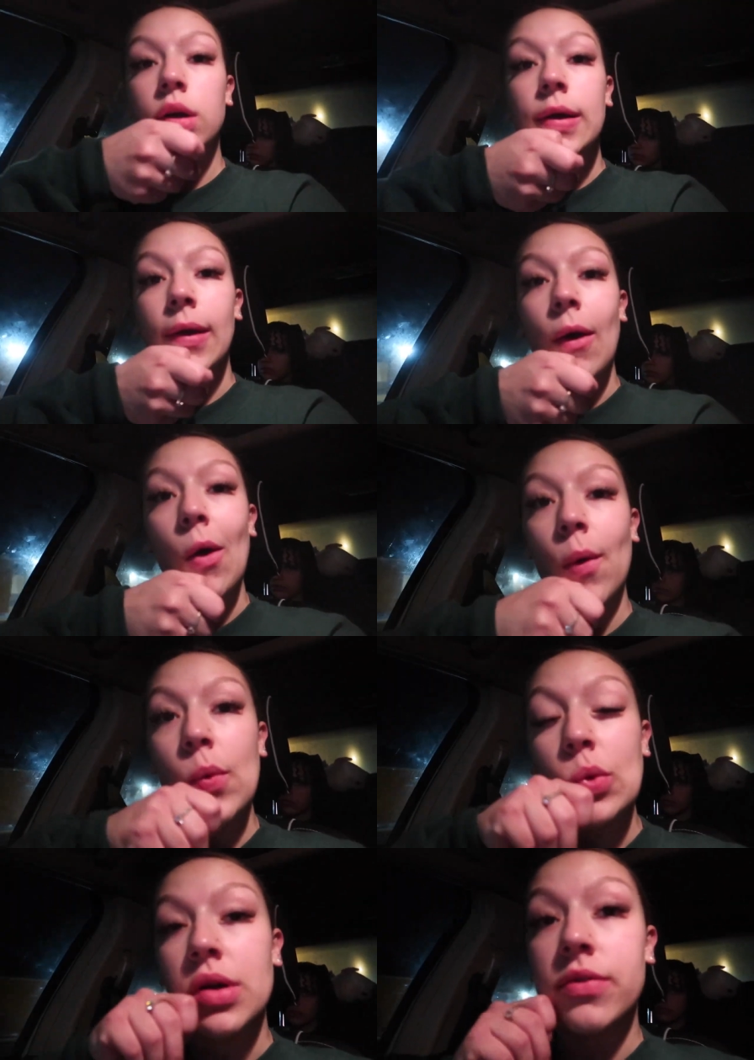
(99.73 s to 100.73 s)
all right y'all
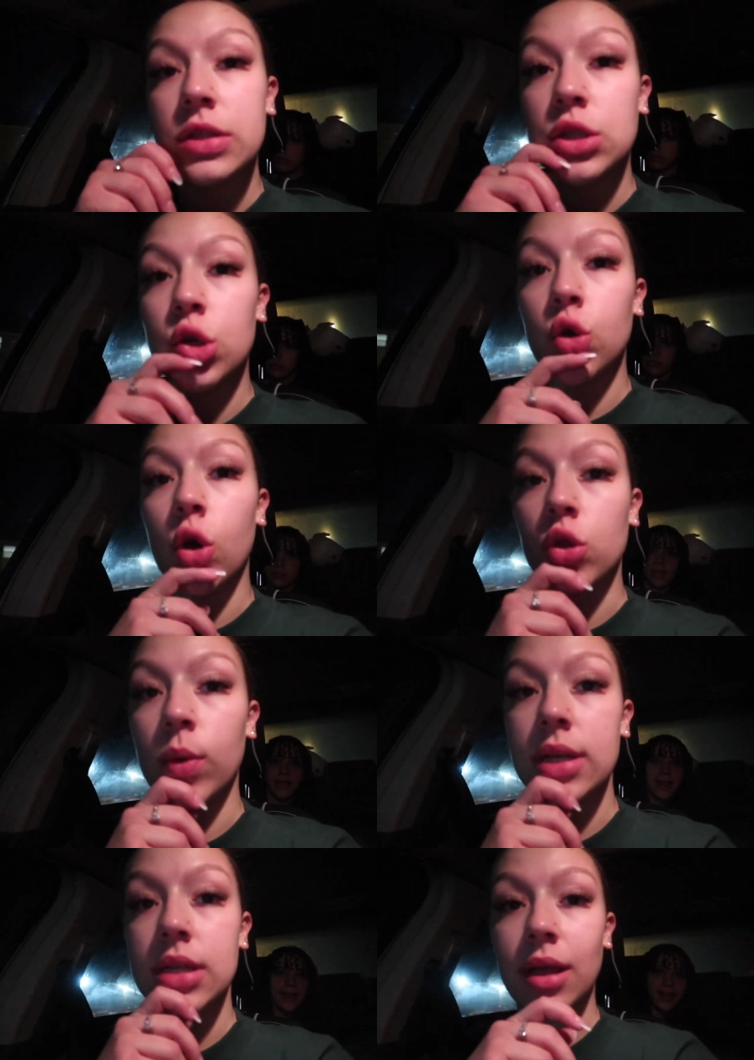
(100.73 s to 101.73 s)
we're officially on the
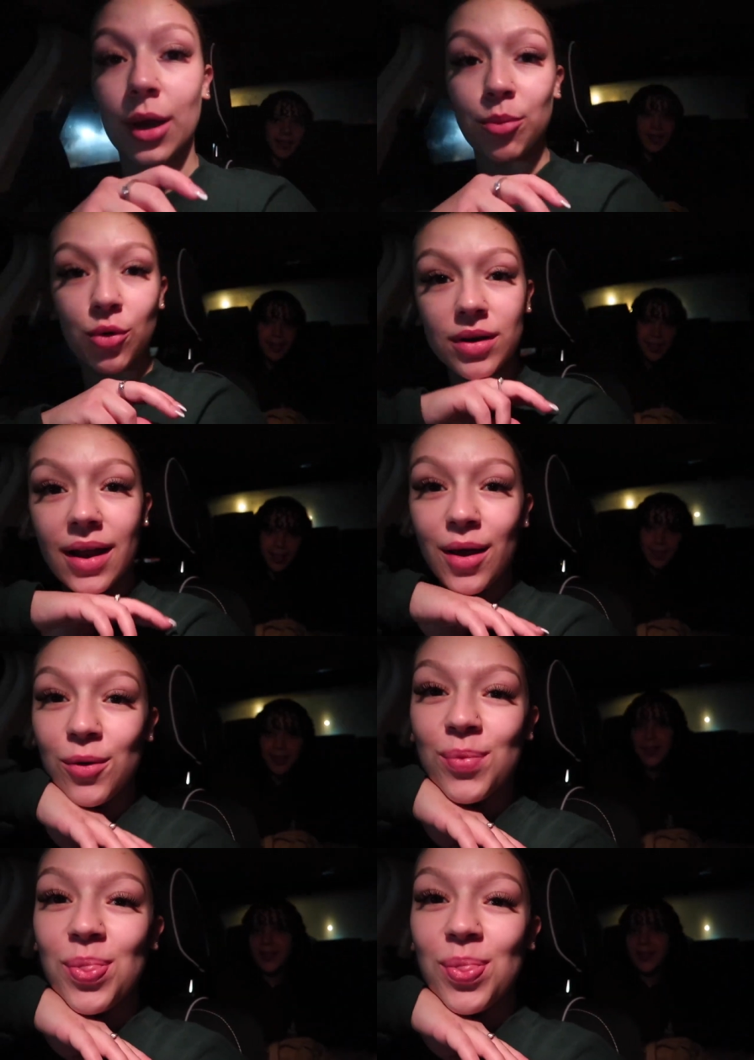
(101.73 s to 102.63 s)
way to the airport now